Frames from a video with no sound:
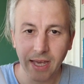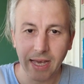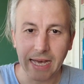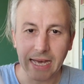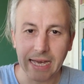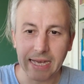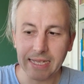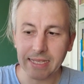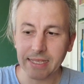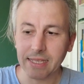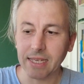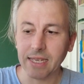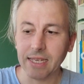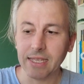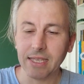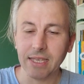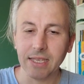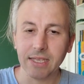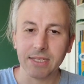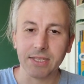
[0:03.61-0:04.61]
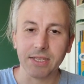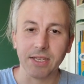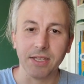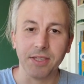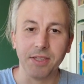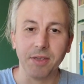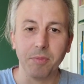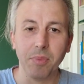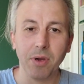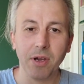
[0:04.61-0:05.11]
and it is
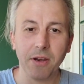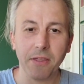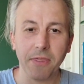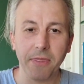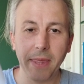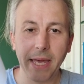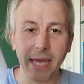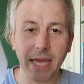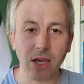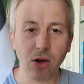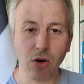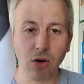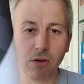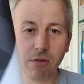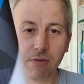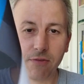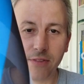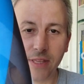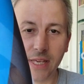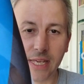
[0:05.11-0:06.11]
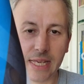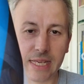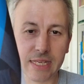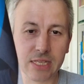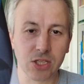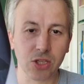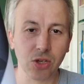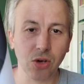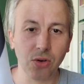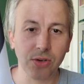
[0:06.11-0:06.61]
the birthday of the
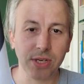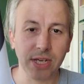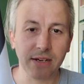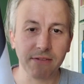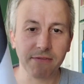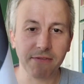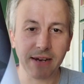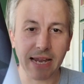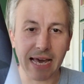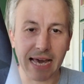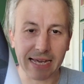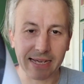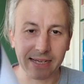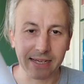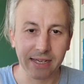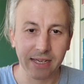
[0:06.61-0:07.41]
Estonian flag,